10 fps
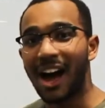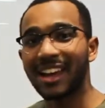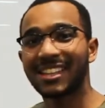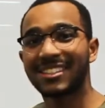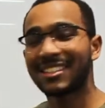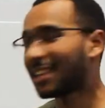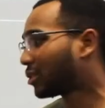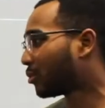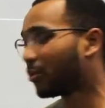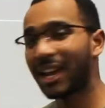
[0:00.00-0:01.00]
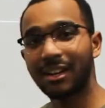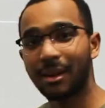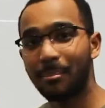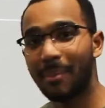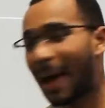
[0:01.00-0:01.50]
I can set the
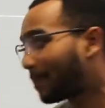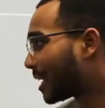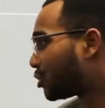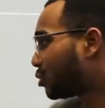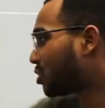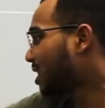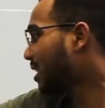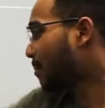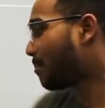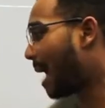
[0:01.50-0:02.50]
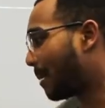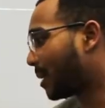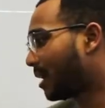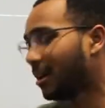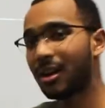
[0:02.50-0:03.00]
random mapping. Do you see?
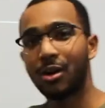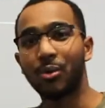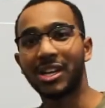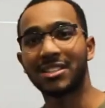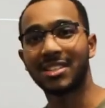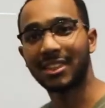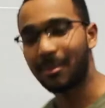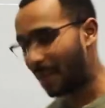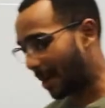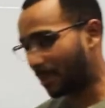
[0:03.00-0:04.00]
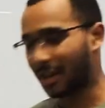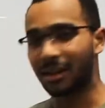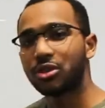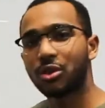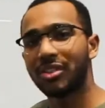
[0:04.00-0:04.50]
Mapping. We can set the mapping.
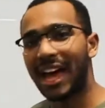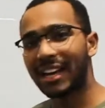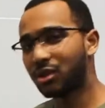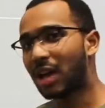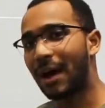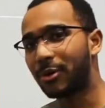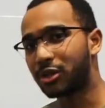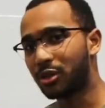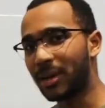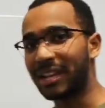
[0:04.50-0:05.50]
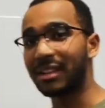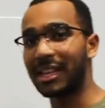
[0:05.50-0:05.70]
So that is how we do it.